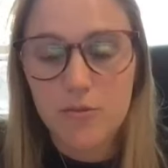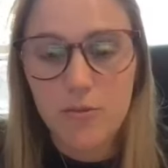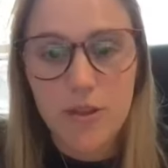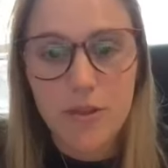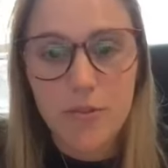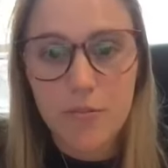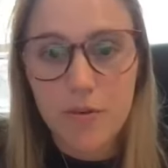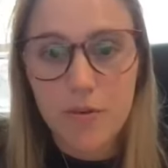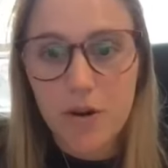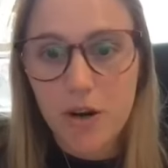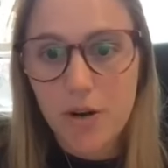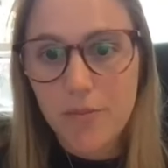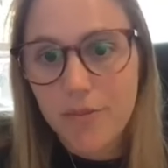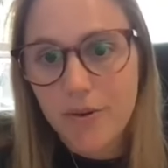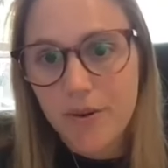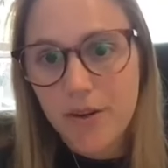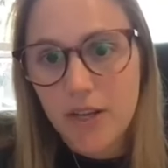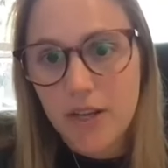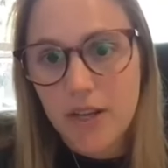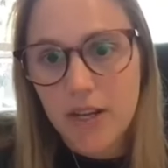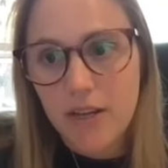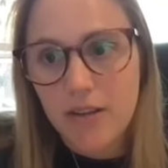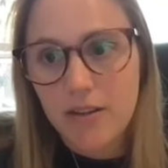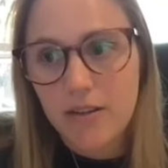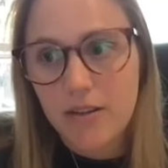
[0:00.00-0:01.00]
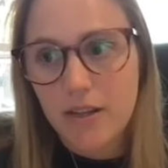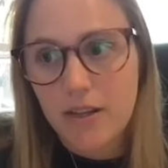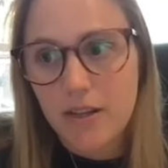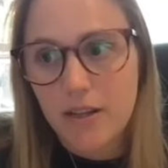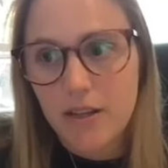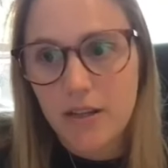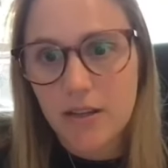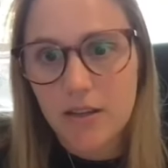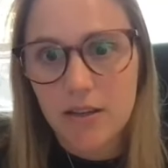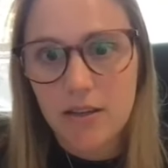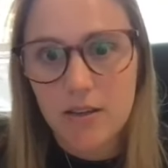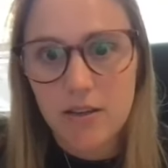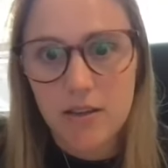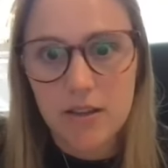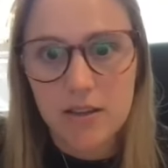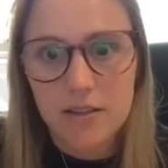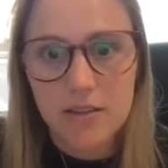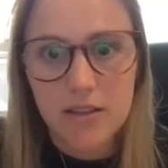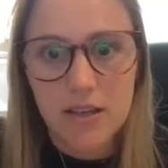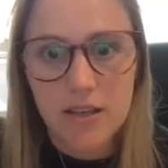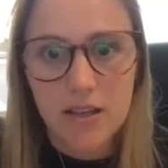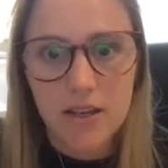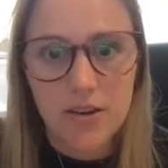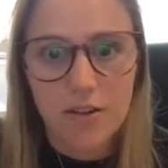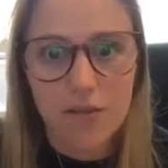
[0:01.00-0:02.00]
with property, I think
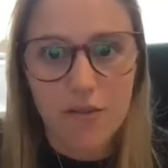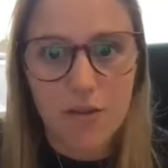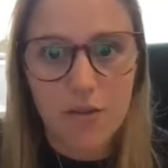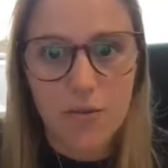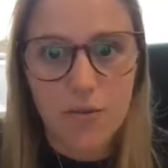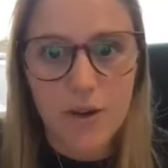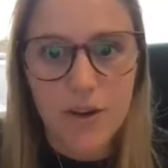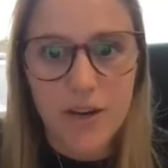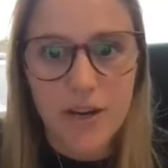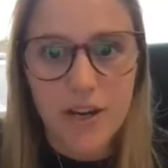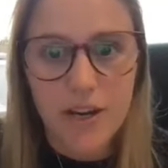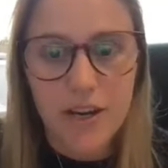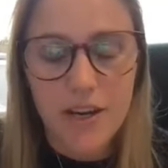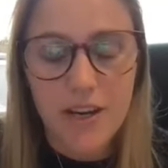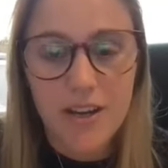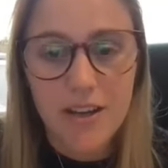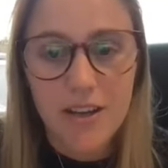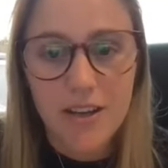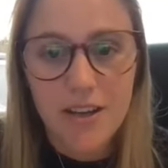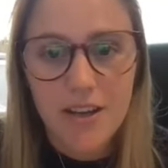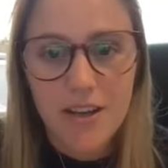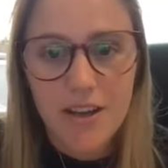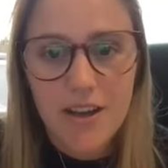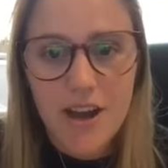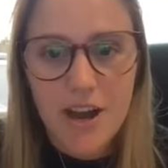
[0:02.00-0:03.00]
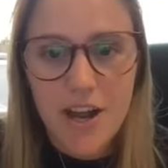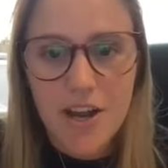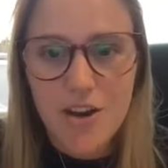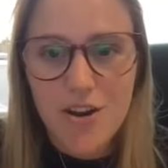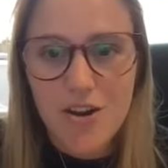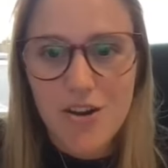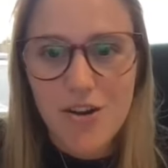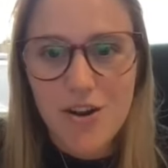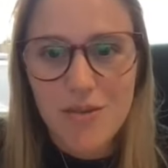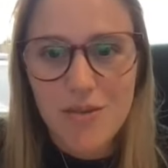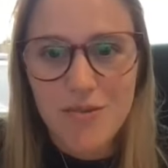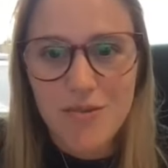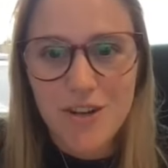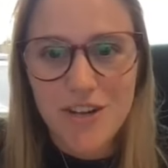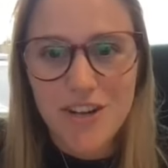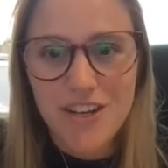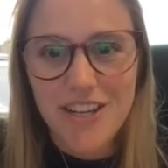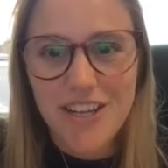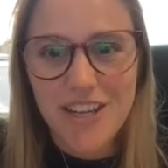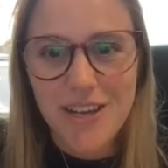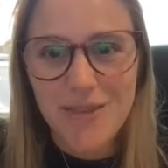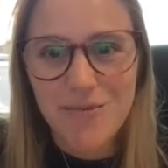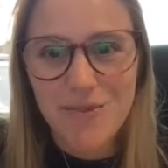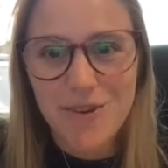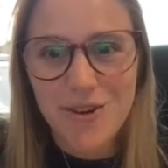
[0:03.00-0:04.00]
it's kind of the one I I know I'm going to
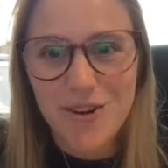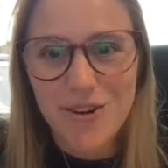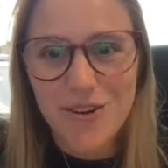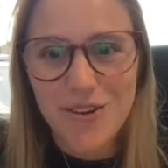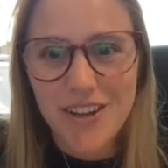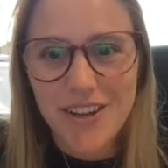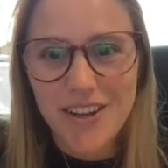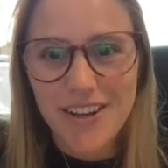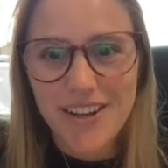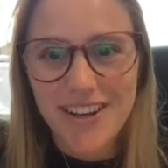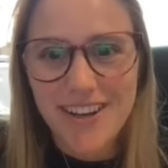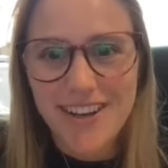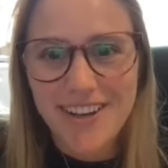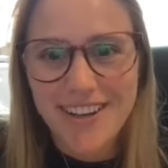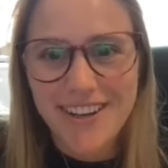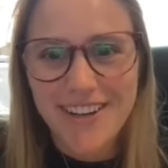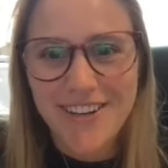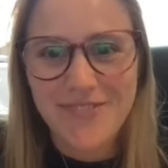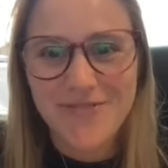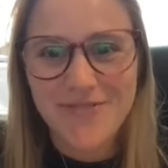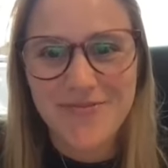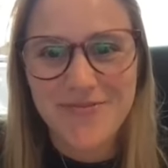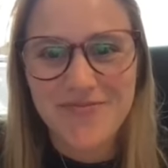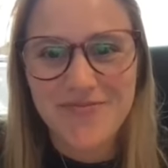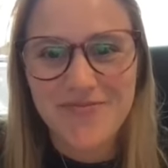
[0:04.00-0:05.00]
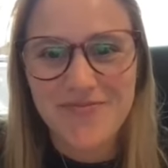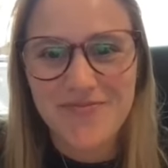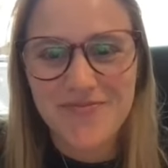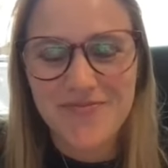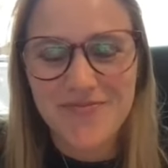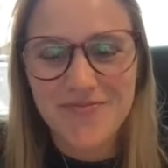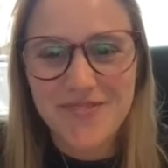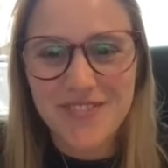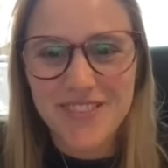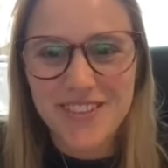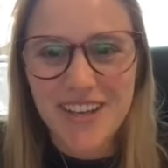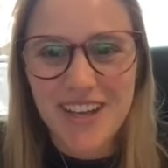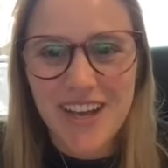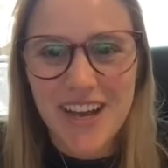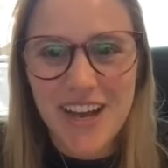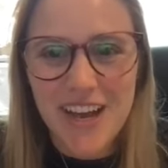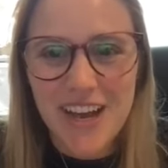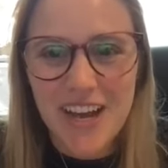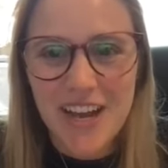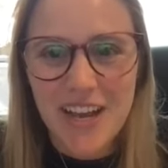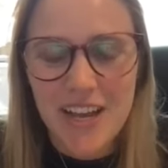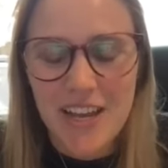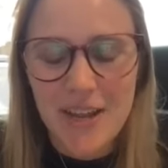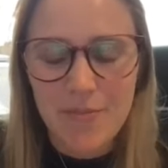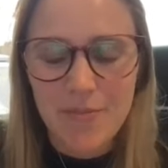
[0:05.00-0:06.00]
keep going. Um,
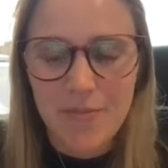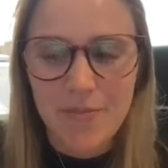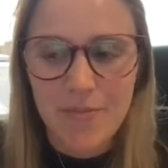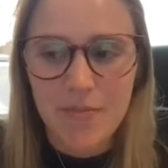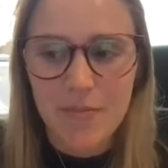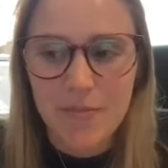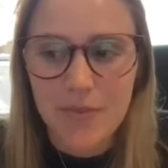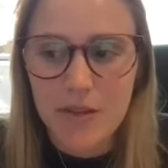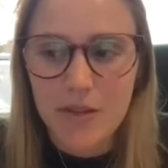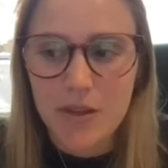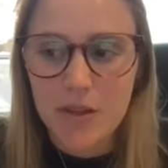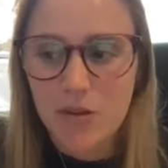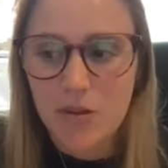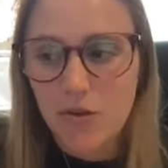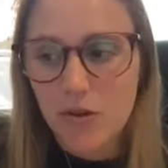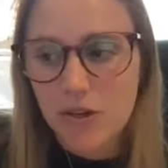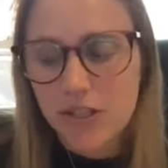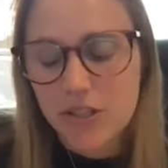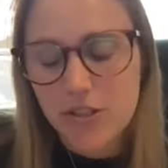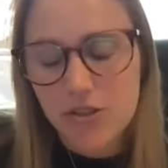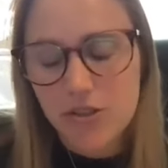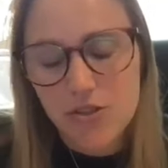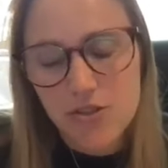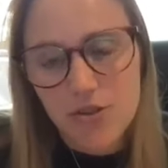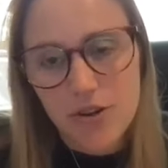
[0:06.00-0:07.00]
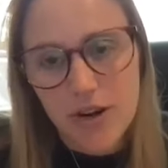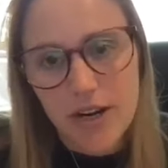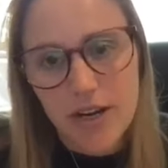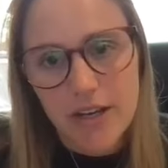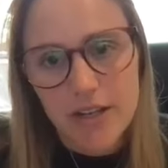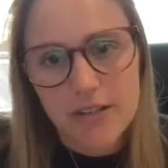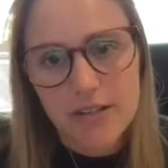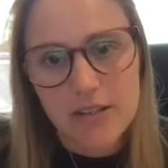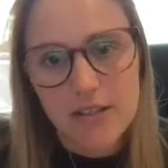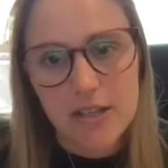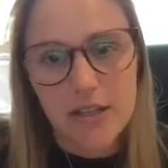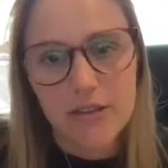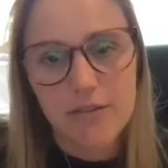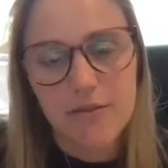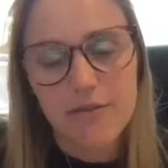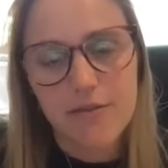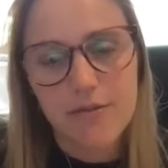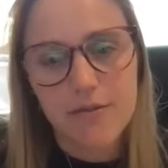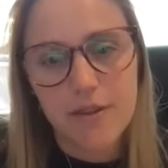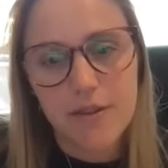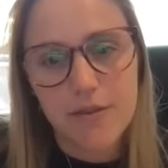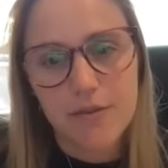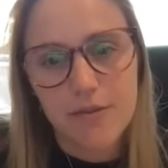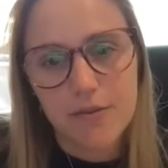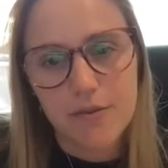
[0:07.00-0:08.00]
I'm going to try and see if
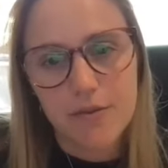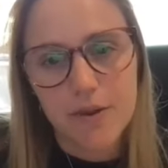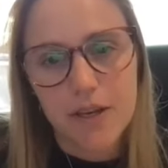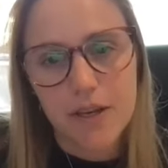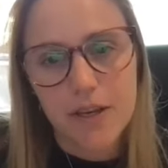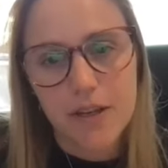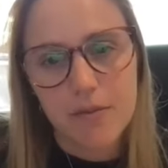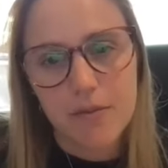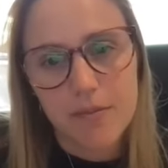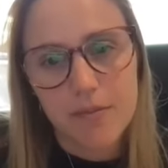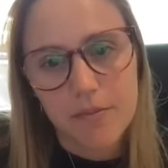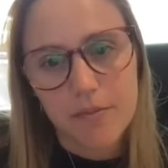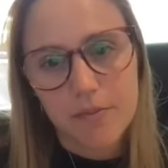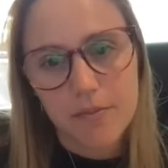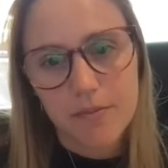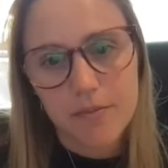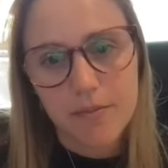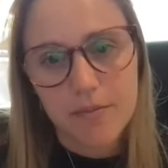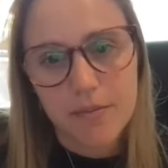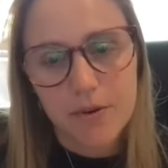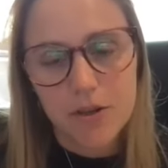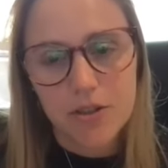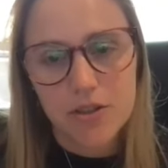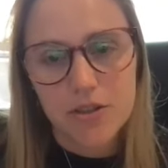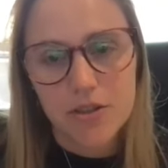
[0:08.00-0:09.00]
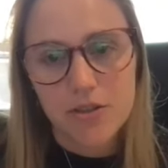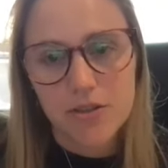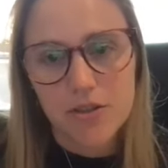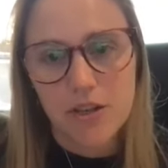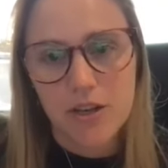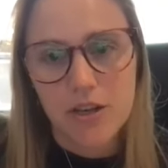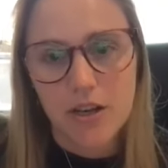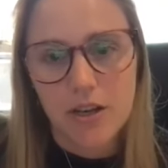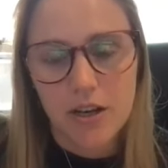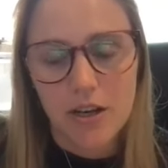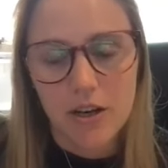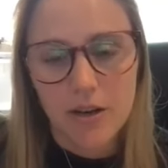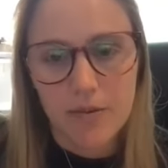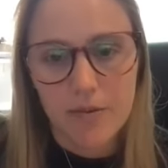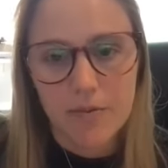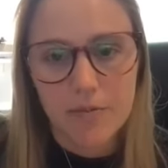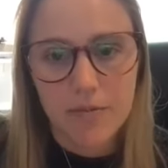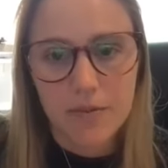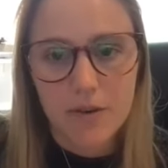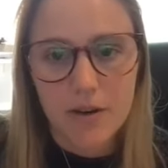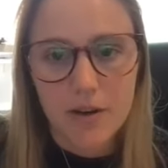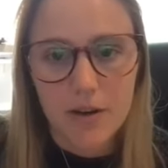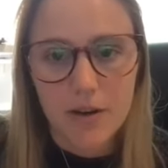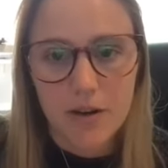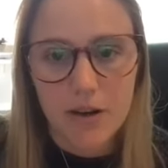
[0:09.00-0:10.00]
if I can purchase a
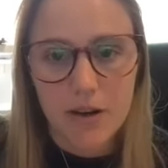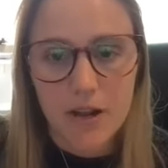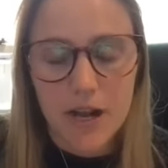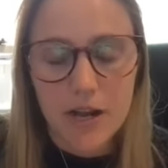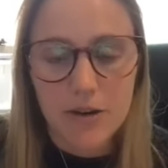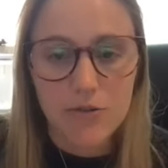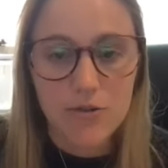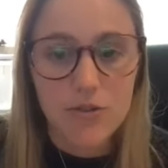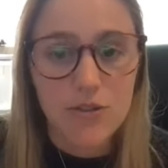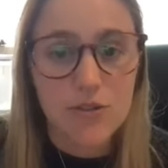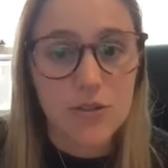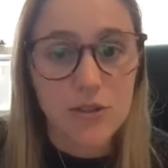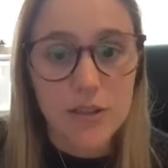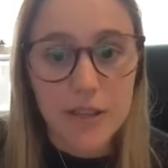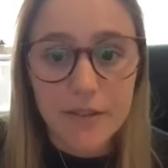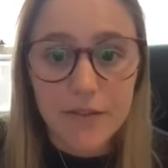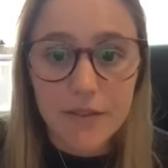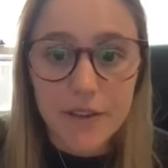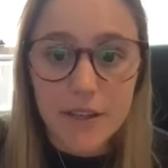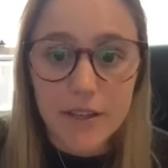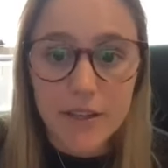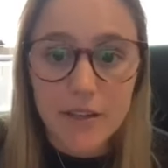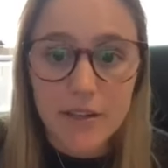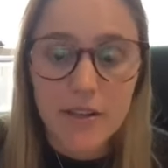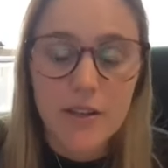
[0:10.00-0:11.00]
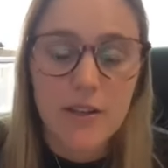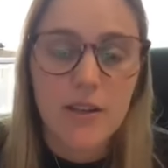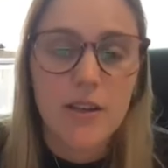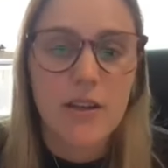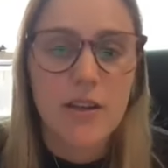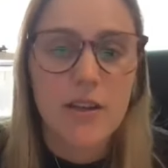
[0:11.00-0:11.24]
a house to live in.